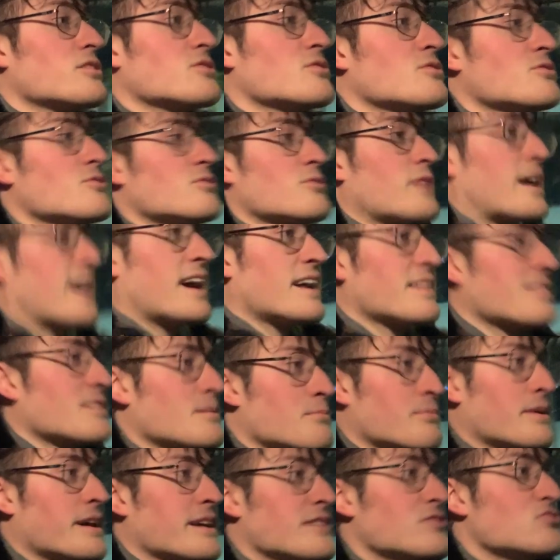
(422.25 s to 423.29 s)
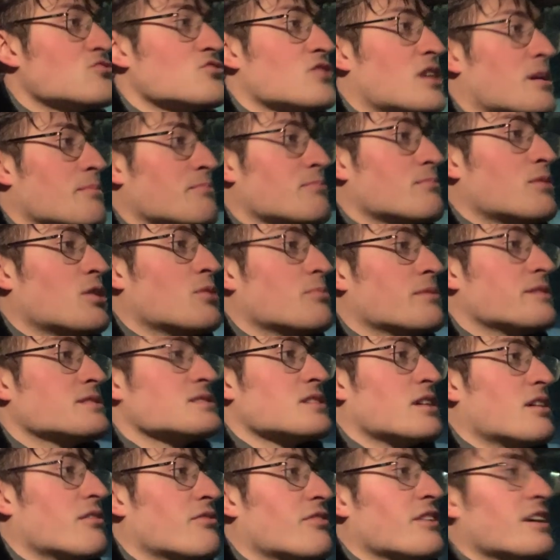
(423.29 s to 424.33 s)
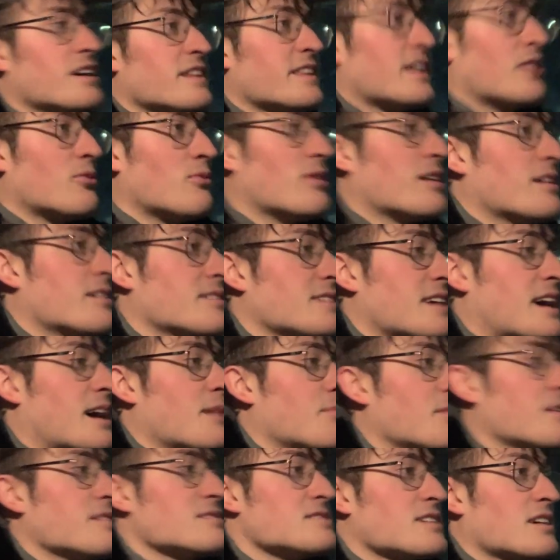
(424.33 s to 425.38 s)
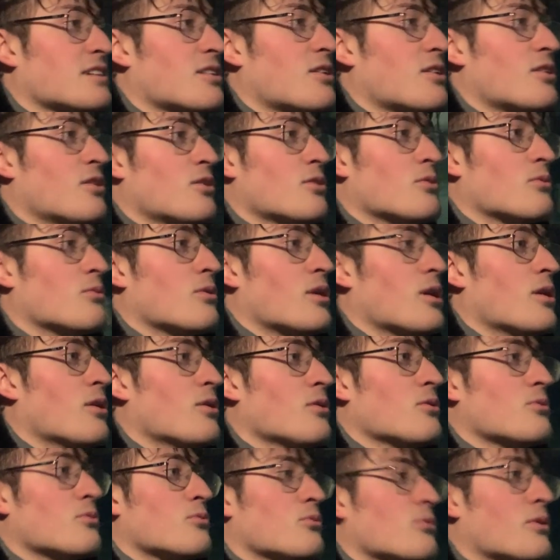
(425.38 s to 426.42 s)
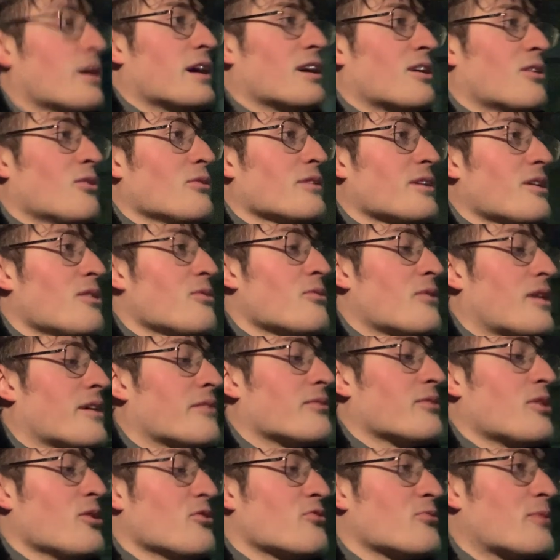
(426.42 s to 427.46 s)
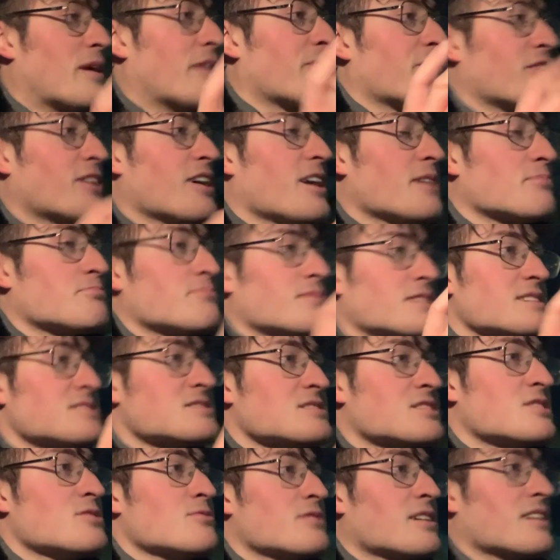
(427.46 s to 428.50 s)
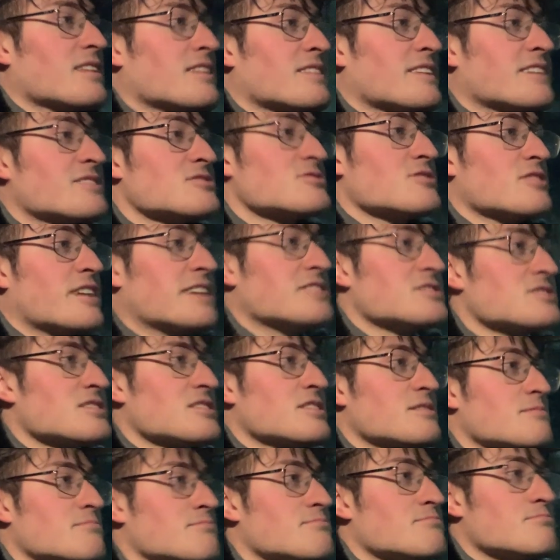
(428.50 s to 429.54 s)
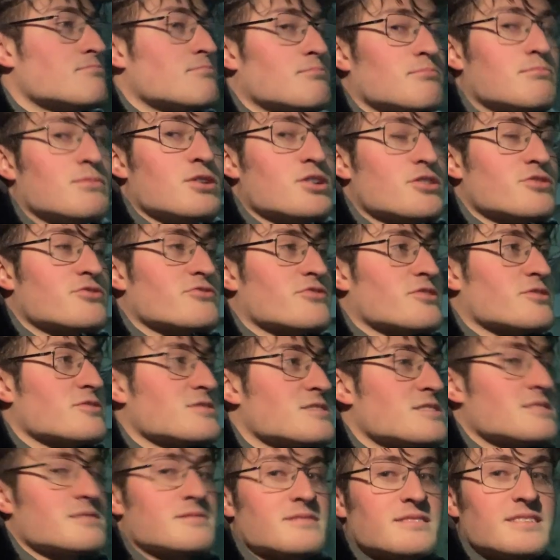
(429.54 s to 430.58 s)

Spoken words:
you had the pin drop moment of they want Abby, it's like, I forgot these cute color things are actually murderers.